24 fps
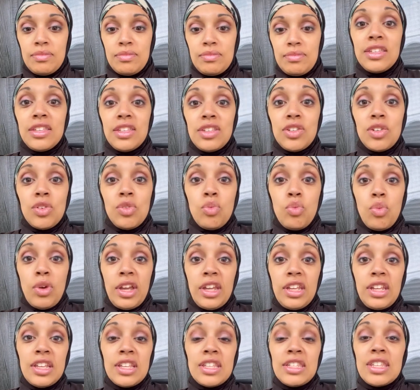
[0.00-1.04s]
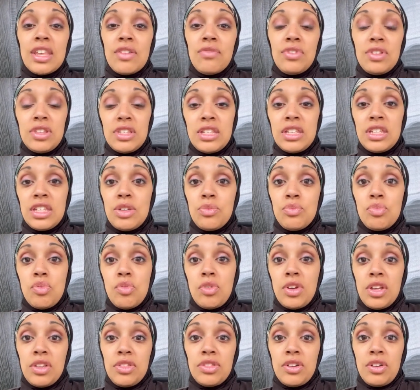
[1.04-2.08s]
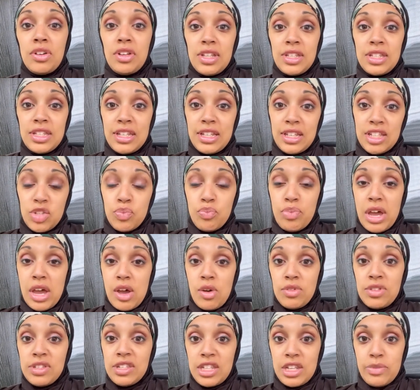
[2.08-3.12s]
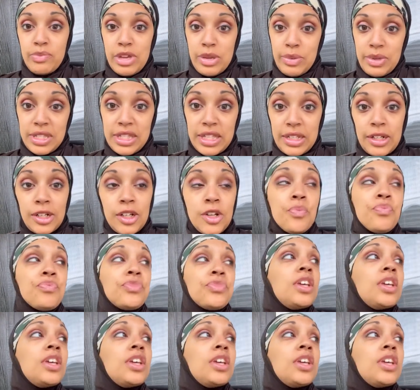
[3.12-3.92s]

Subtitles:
it says her weight is 17.36 pounds in the baby center.